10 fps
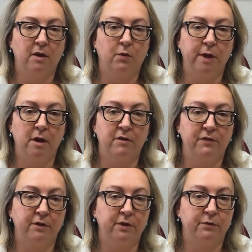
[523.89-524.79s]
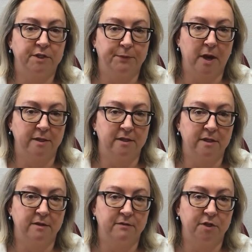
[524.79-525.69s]
We are very
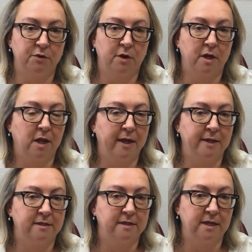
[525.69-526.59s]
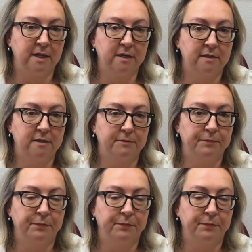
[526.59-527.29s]
responsive to our clients' needs,